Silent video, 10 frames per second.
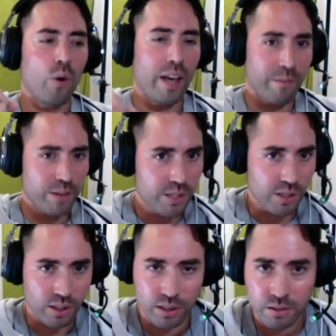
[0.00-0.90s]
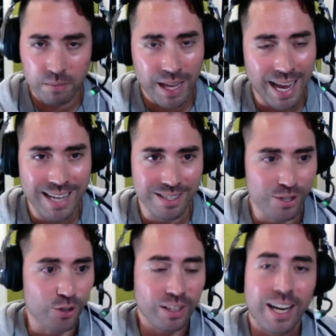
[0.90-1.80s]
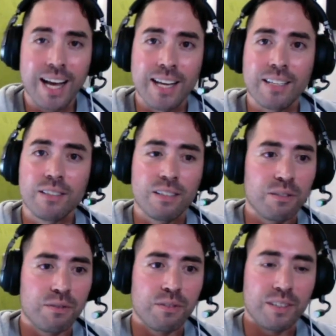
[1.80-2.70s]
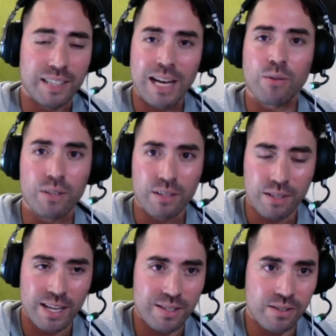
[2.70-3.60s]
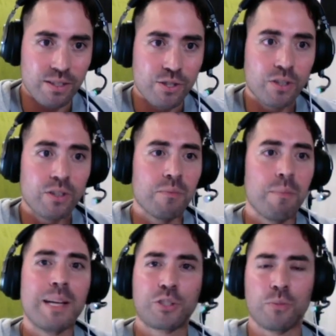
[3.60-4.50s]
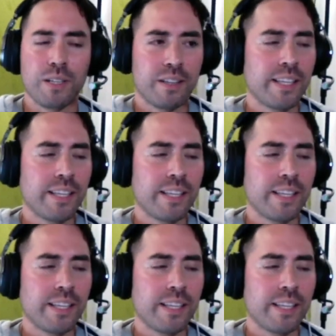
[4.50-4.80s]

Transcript: Every song has a certain kind of loudness. It has a, a certain measurement.